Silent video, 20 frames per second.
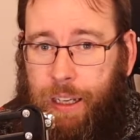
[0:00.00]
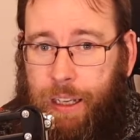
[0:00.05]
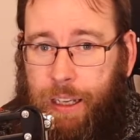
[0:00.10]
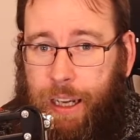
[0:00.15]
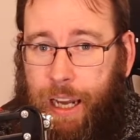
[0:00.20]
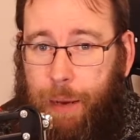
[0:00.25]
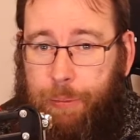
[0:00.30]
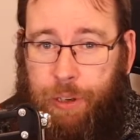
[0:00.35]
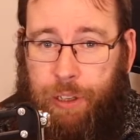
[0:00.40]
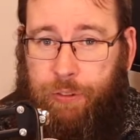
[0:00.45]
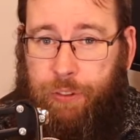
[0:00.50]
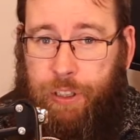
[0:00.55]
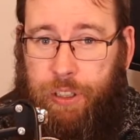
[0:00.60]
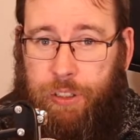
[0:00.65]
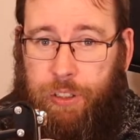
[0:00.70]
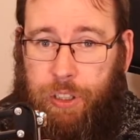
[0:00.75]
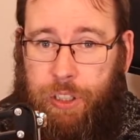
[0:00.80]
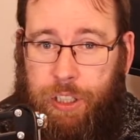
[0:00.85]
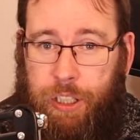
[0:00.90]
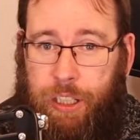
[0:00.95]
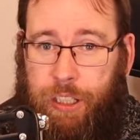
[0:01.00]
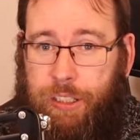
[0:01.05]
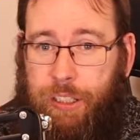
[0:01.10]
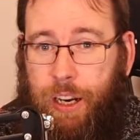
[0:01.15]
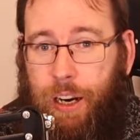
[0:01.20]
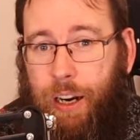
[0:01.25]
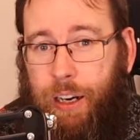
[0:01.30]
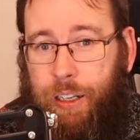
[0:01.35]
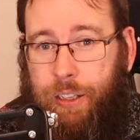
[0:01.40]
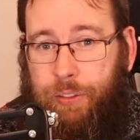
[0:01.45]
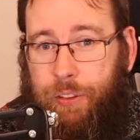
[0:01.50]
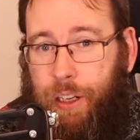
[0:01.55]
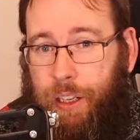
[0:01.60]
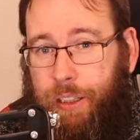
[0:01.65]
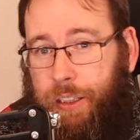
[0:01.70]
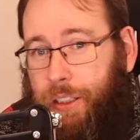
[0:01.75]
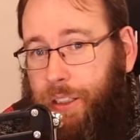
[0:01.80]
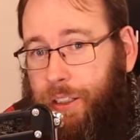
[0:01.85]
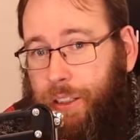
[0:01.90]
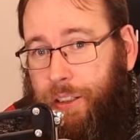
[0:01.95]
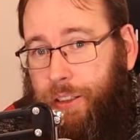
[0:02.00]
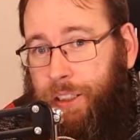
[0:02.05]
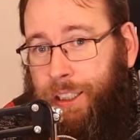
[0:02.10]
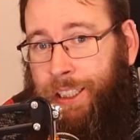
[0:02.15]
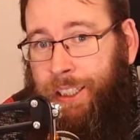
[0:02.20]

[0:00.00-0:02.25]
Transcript: Appetite for Destruction guitar, you've got the